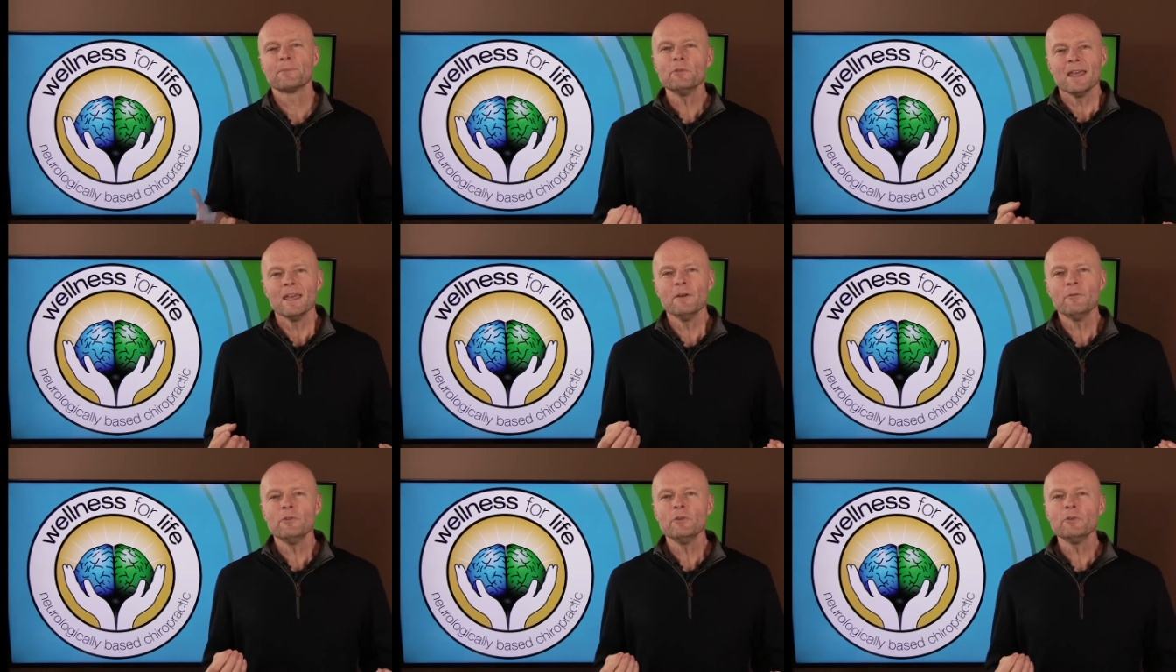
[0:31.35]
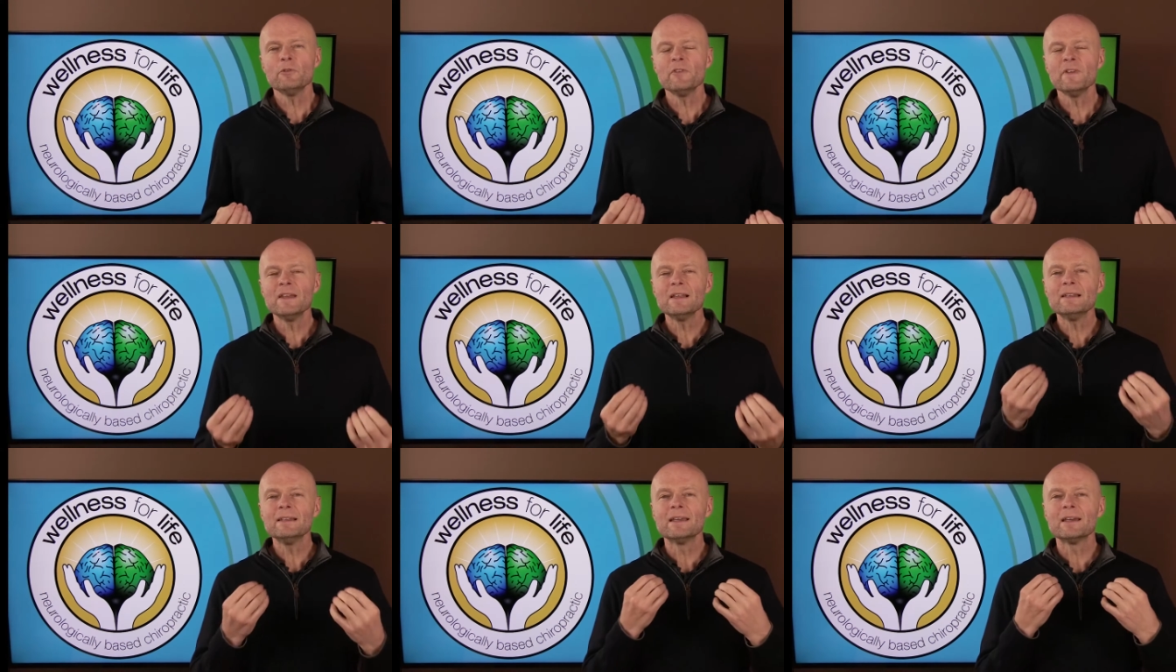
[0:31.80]
If you're
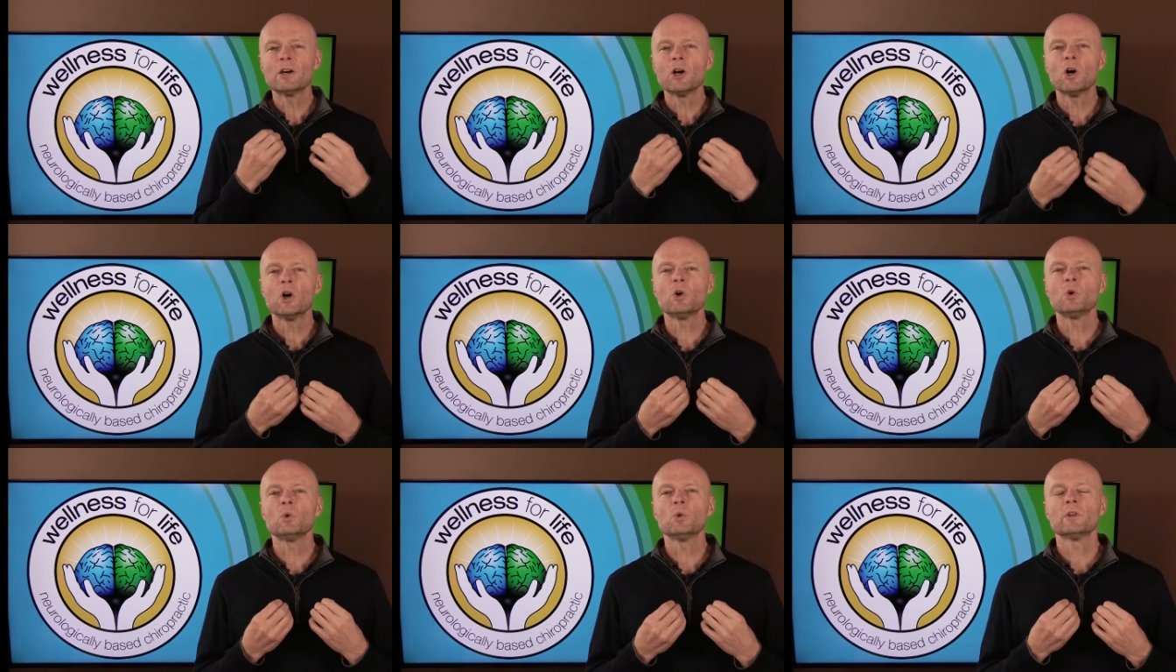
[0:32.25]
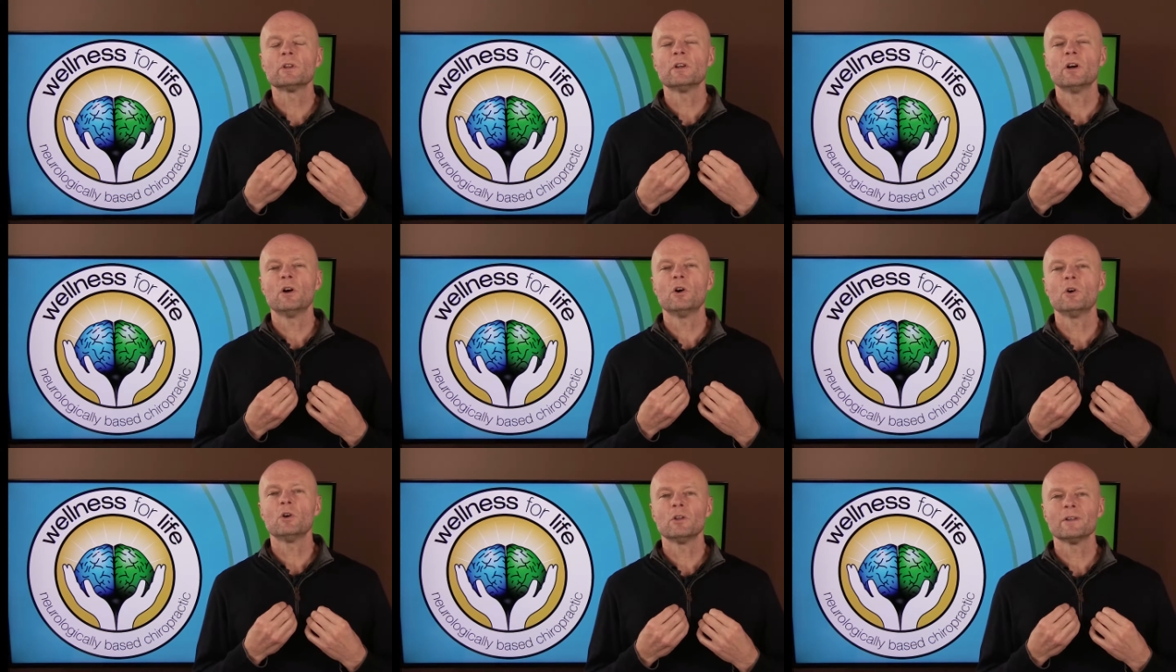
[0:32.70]
feeling cold
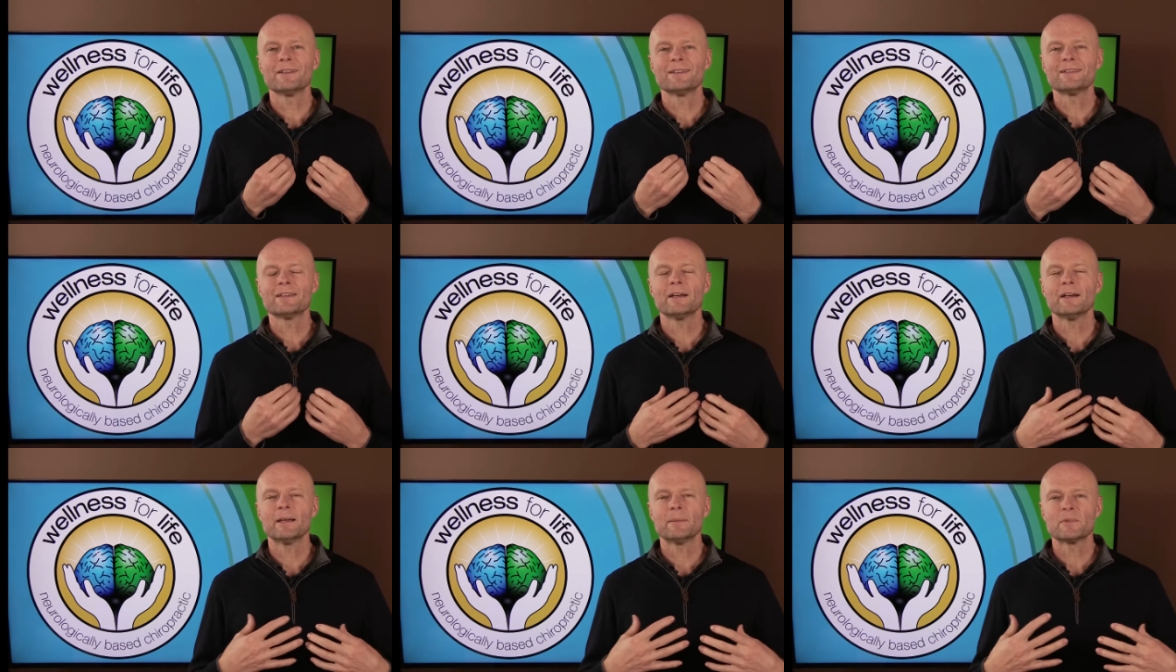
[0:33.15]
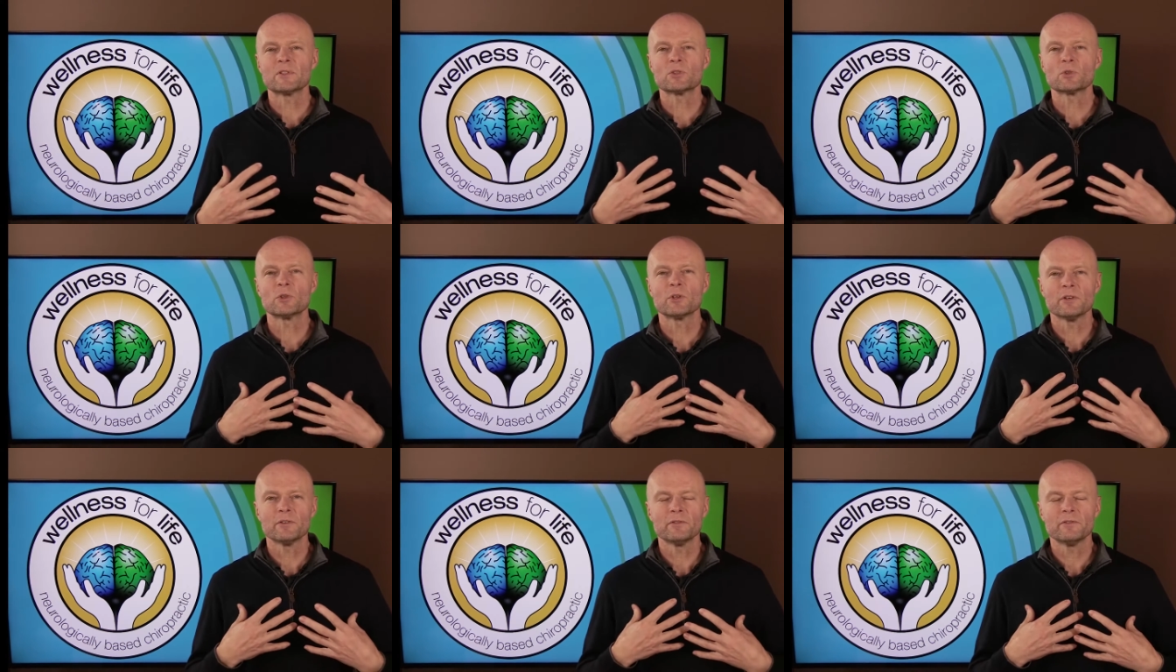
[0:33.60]
all the time,
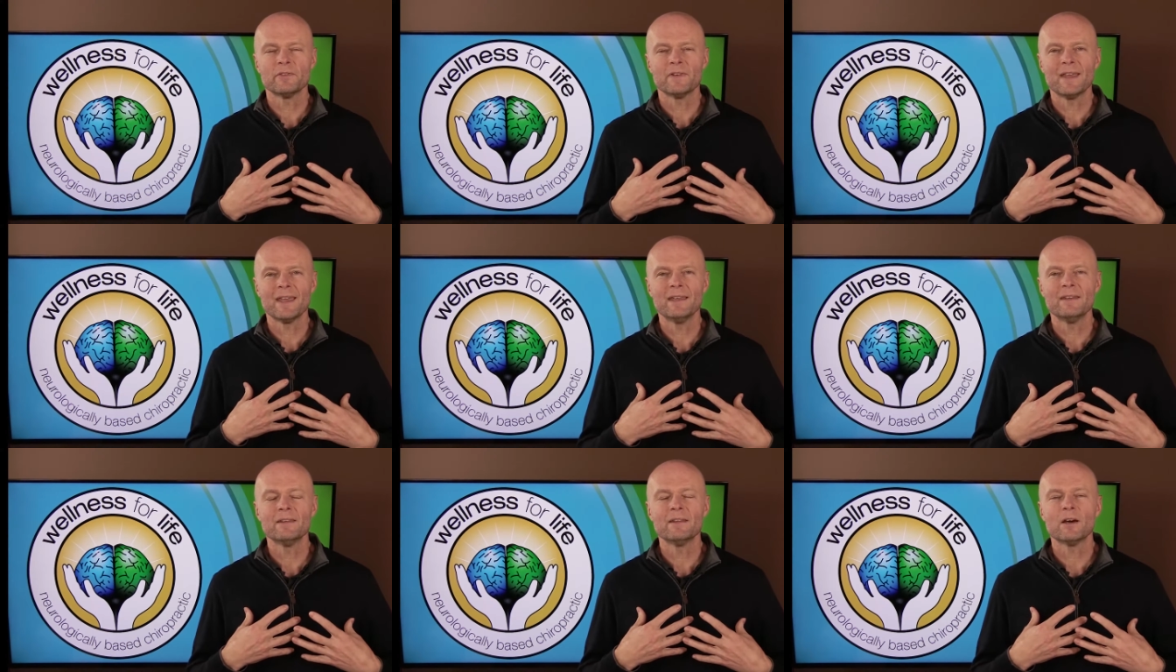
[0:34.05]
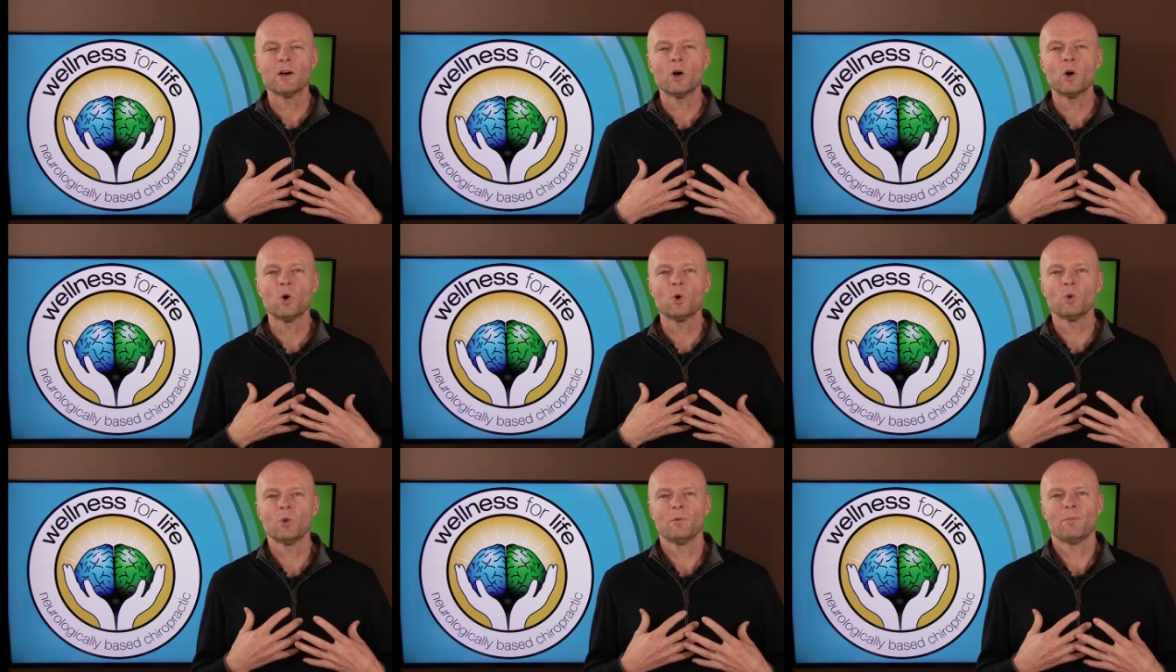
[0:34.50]
sort of in the
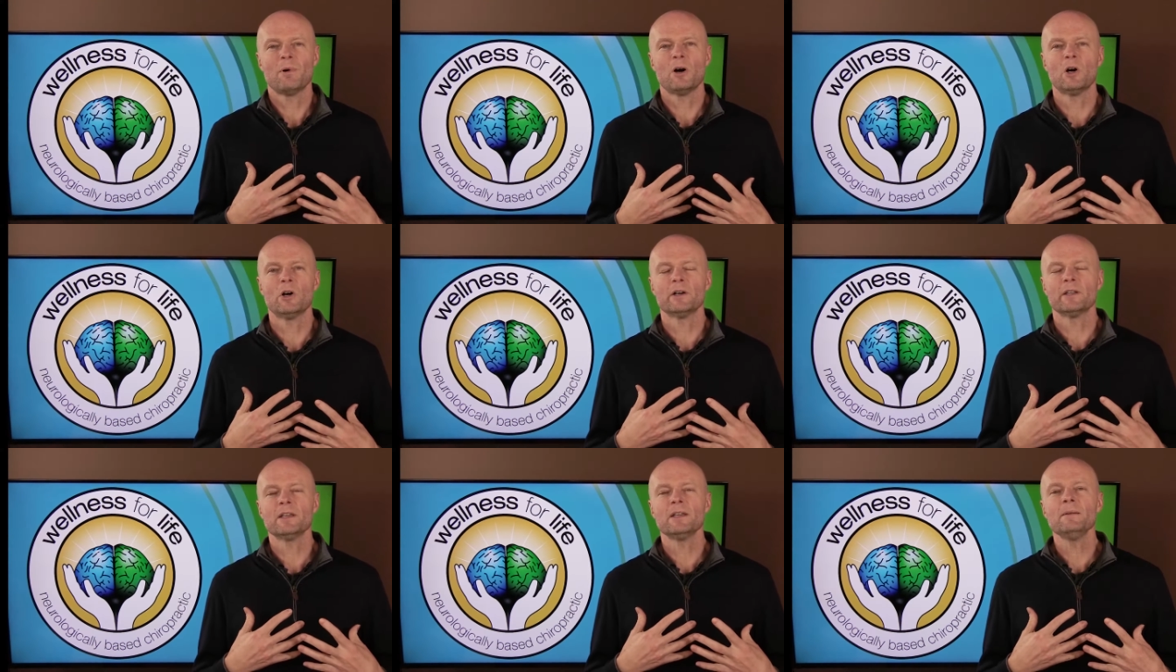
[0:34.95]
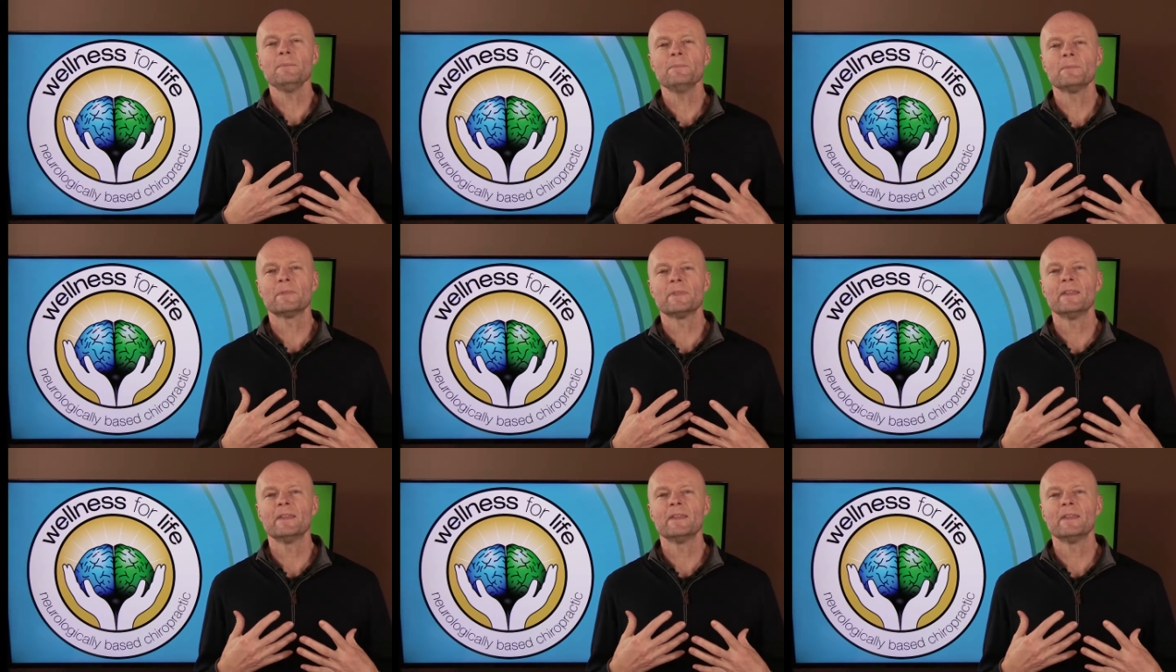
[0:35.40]
whole body,